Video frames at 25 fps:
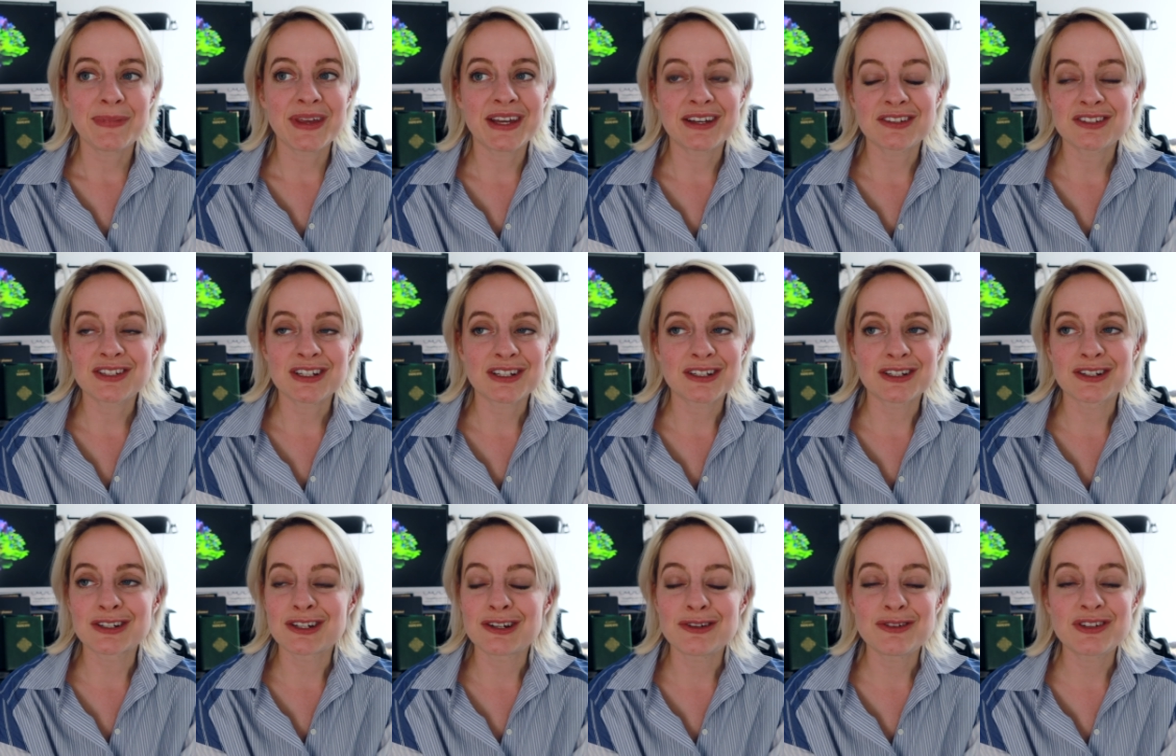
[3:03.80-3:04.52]
because the
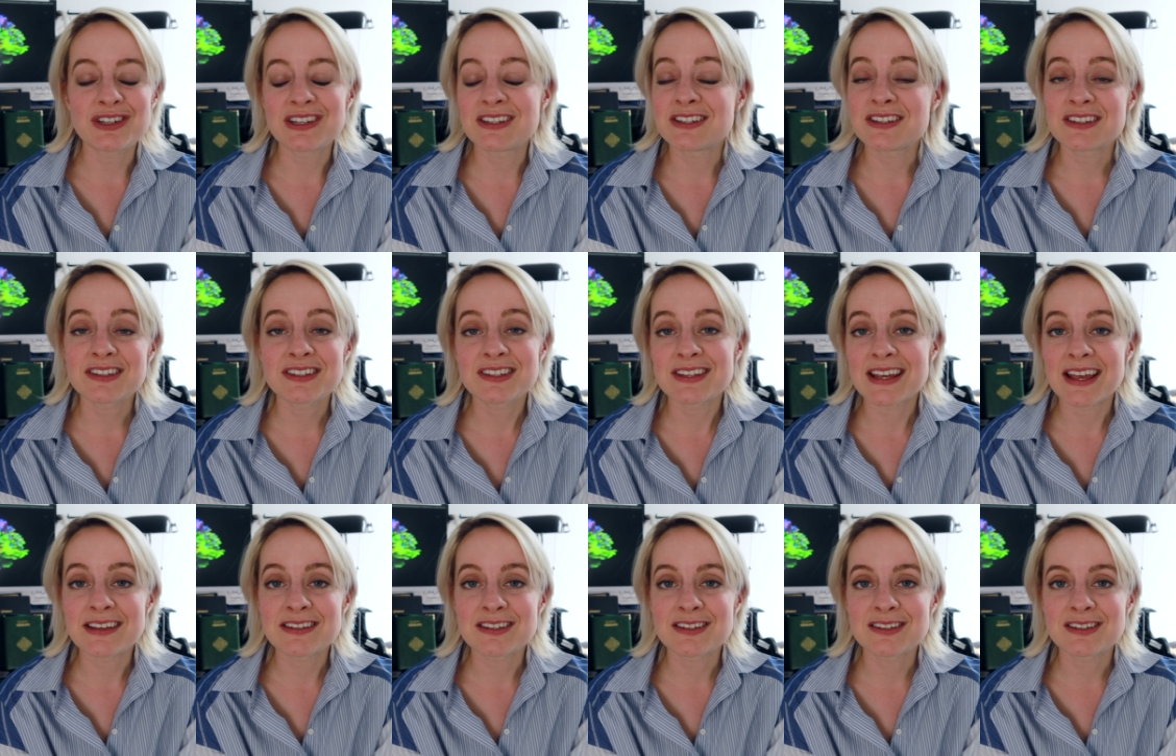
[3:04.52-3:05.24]
conclusion just
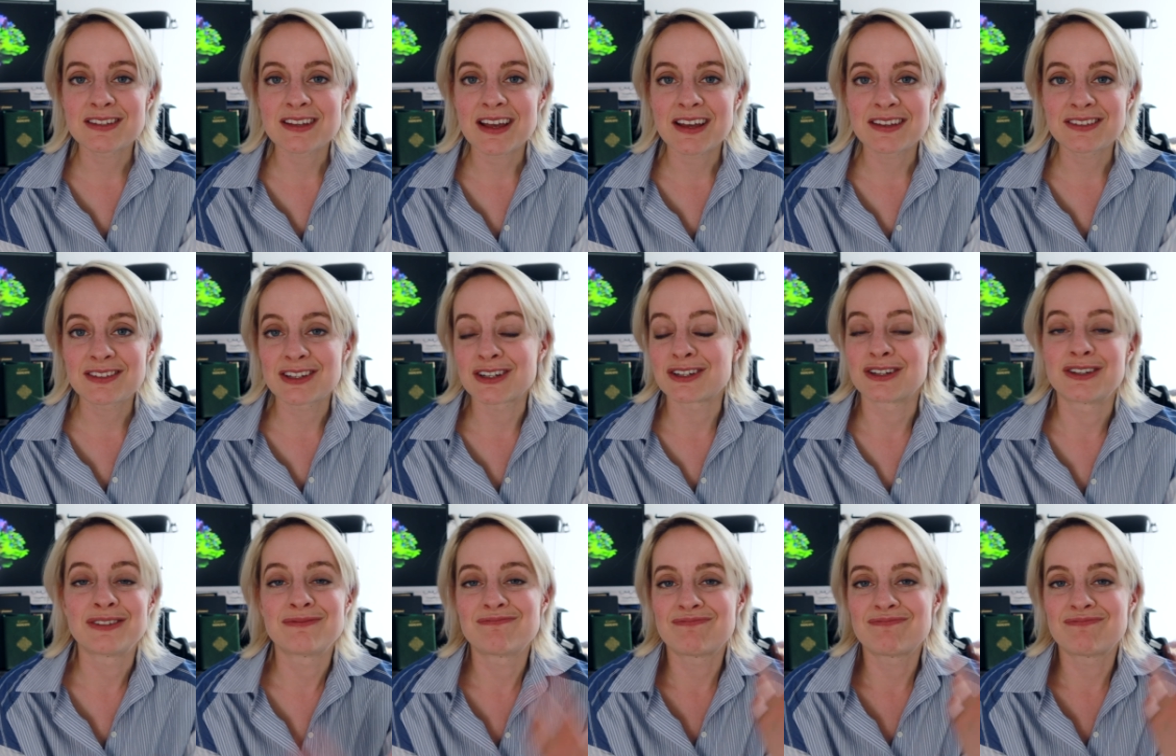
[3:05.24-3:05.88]
says the,